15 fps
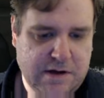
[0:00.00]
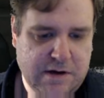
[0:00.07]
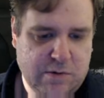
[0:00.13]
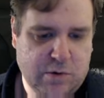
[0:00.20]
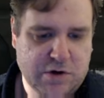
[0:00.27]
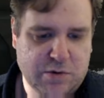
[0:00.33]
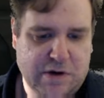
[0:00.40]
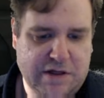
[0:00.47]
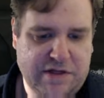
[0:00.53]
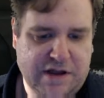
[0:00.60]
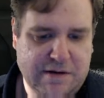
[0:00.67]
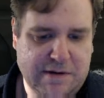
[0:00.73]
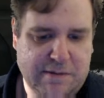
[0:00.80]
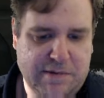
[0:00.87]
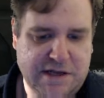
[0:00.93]
What do I think
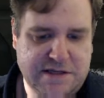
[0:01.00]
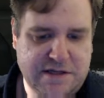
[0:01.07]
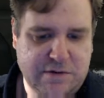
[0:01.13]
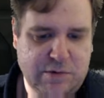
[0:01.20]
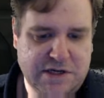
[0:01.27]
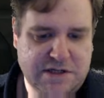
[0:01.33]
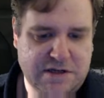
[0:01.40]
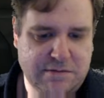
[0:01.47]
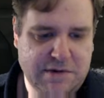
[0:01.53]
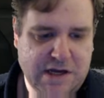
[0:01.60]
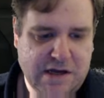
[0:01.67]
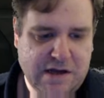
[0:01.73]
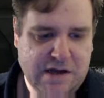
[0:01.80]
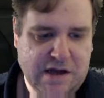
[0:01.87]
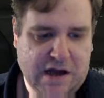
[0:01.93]
about Blessing of Wisdom?
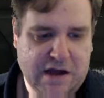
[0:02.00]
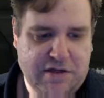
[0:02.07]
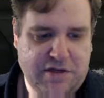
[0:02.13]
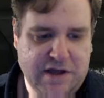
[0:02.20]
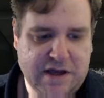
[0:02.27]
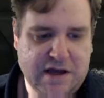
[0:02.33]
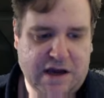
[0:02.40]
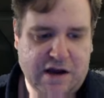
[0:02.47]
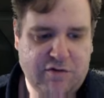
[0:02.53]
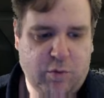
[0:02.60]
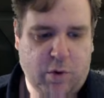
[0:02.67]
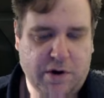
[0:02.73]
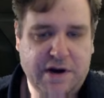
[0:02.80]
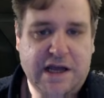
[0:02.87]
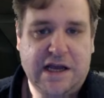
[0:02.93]
I think I have
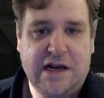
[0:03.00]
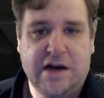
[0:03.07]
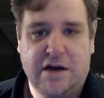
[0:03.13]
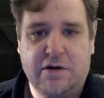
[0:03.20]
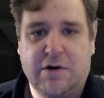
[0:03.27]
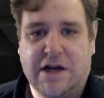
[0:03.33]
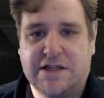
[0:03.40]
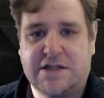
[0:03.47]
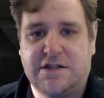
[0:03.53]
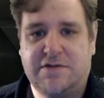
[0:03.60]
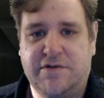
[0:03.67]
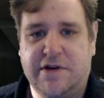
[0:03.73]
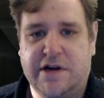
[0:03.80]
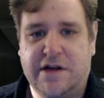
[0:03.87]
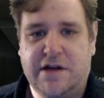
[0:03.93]
one healer who asks
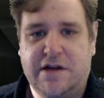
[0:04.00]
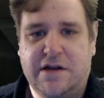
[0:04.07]
for it.